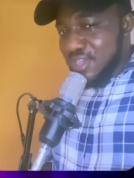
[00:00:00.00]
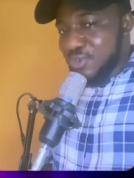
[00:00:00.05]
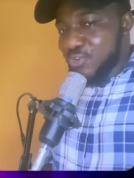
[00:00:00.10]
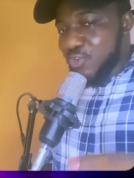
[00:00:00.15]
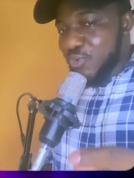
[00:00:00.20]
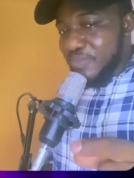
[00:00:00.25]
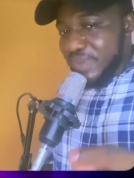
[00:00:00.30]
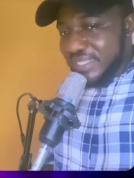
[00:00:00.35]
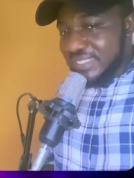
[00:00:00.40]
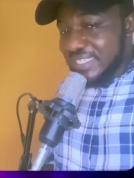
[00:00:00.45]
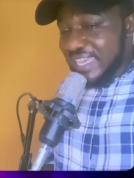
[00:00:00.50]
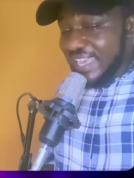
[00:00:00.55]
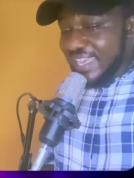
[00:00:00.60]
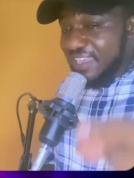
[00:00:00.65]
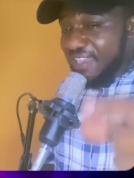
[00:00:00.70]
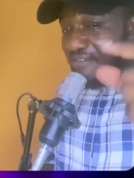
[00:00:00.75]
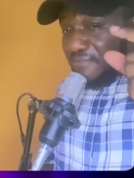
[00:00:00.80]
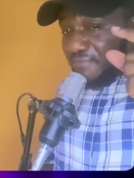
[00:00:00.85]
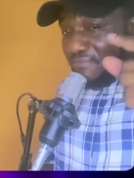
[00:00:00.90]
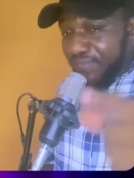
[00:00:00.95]
na obaji
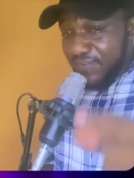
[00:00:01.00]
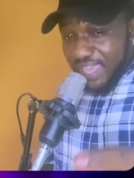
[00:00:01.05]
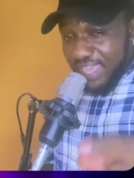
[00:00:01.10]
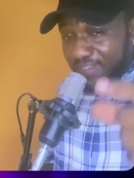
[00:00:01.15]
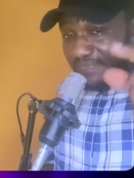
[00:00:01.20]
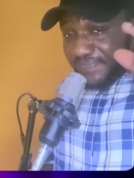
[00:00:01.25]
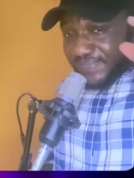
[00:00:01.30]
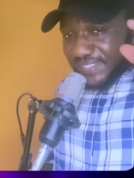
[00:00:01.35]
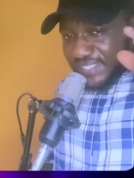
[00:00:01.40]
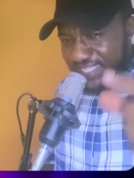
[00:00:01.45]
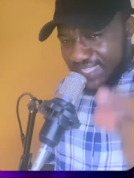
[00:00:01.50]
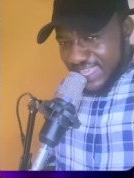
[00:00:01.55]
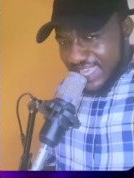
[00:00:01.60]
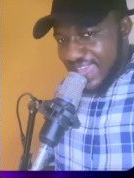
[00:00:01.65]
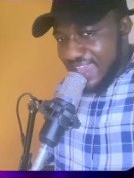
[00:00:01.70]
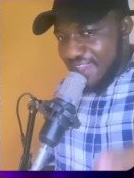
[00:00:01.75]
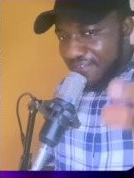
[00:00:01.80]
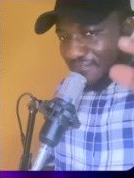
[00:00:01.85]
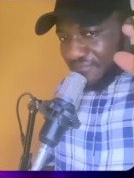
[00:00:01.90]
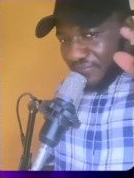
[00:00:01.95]
aye
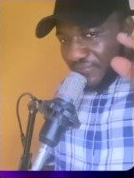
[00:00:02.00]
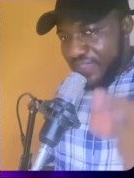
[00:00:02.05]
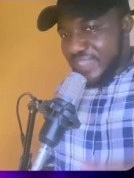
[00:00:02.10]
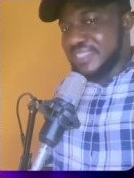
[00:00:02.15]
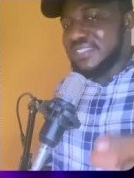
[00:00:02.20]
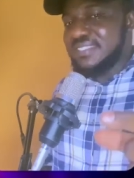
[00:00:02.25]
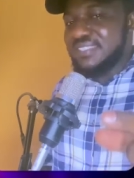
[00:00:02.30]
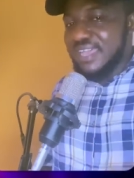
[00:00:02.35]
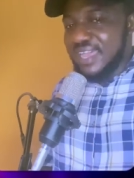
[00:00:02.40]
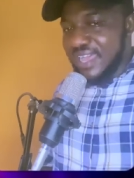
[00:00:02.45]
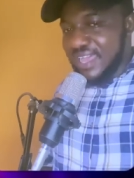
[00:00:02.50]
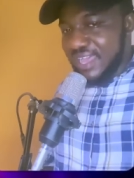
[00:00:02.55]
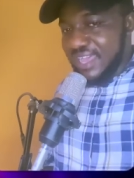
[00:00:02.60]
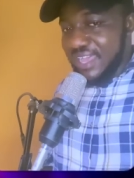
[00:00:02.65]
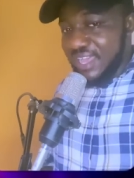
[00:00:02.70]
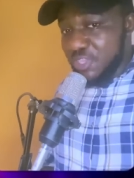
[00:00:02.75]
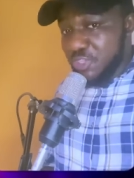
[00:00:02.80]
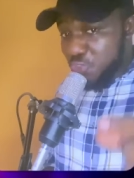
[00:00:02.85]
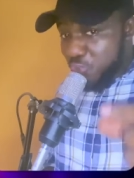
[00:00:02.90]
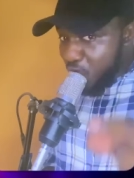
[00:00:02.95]
5-year visa
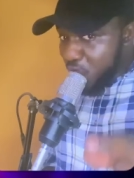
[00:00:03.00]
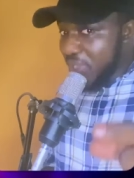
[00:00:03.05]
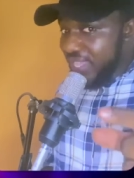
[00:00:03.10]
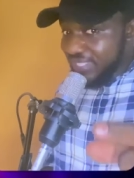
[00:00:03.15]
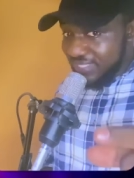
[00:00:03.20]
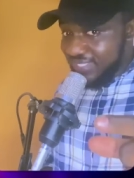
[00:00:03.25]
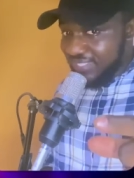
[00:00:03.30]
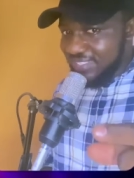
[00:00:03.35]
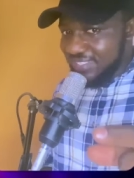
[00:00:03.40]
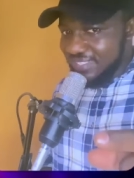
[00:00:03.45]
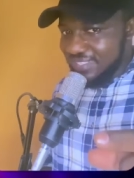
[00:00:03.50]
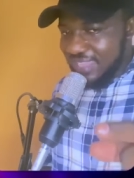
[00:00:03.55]
US